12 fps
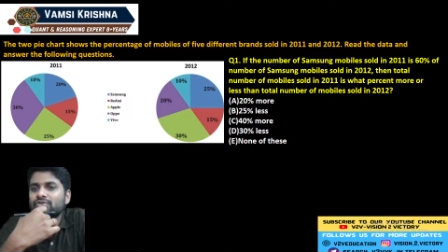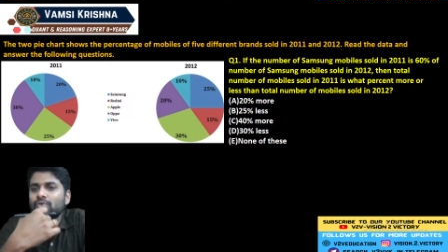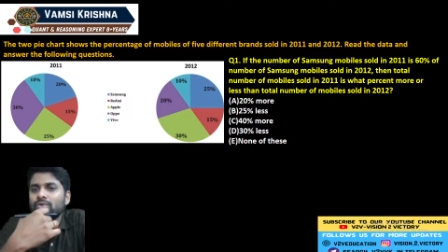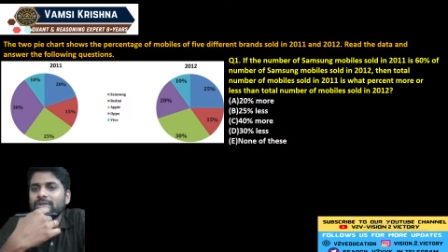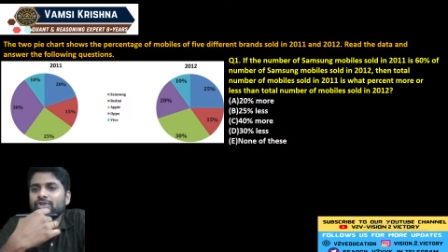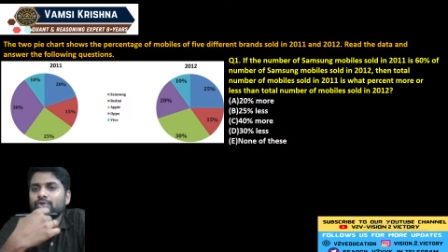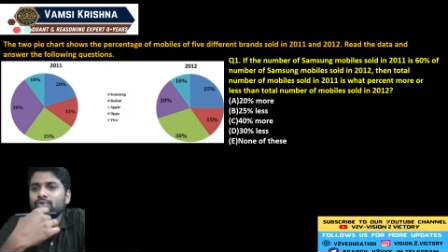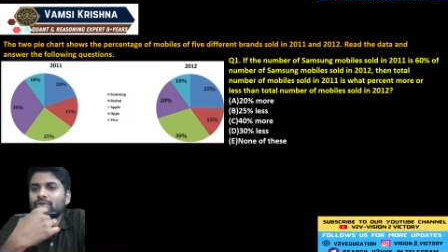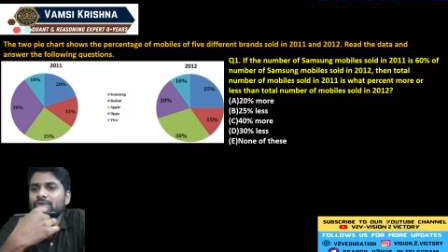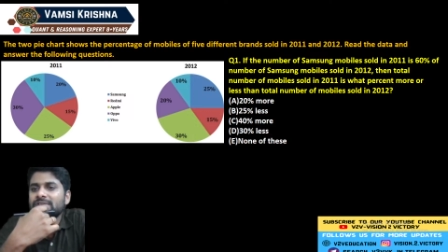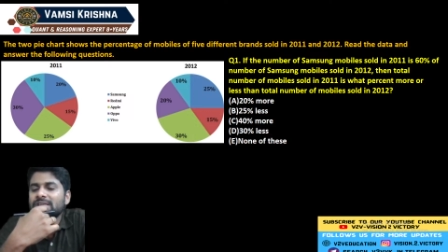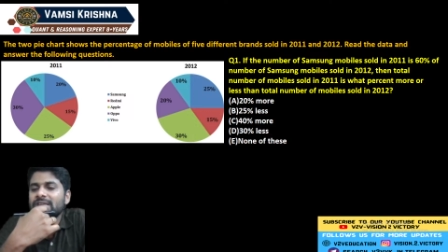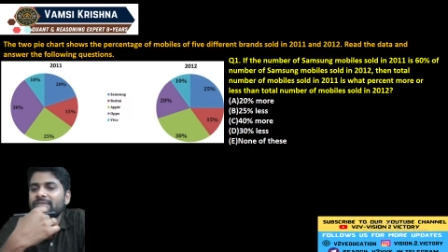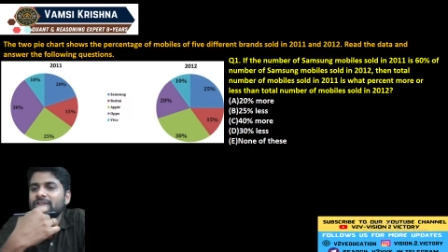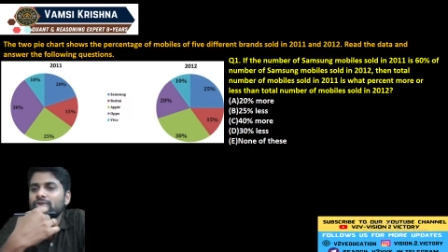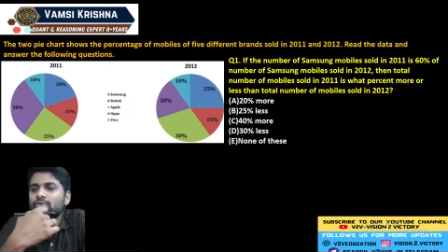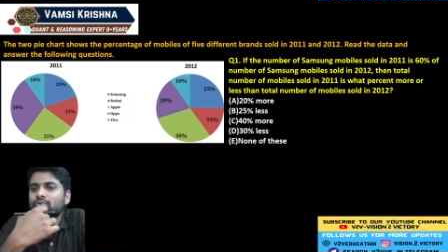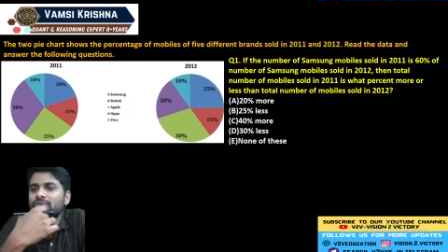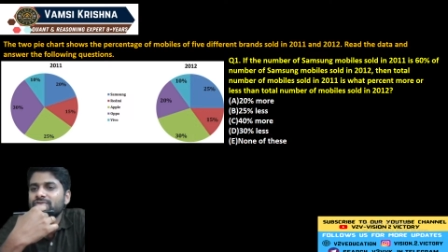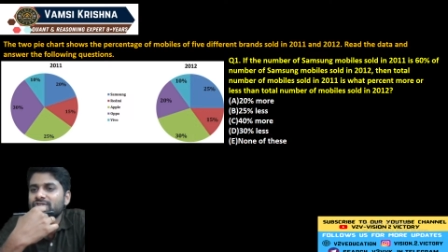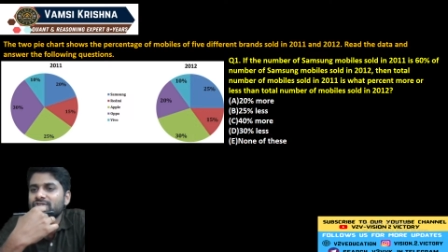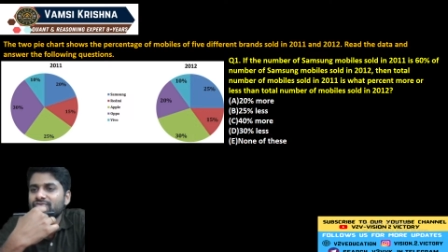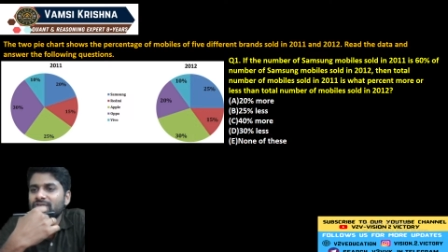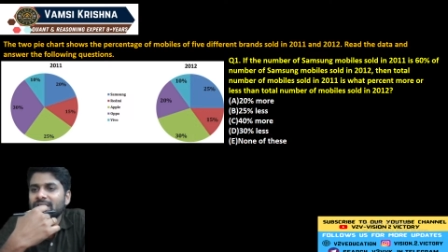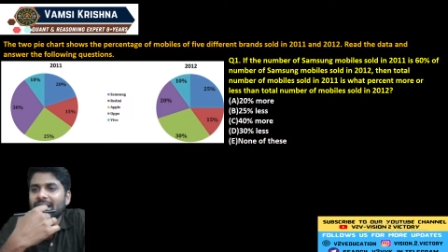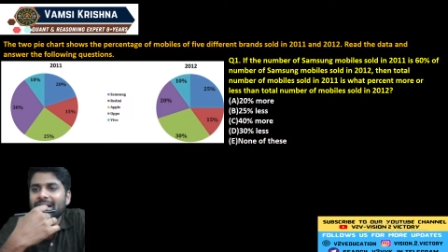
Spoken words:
sold in 2011 and 2012.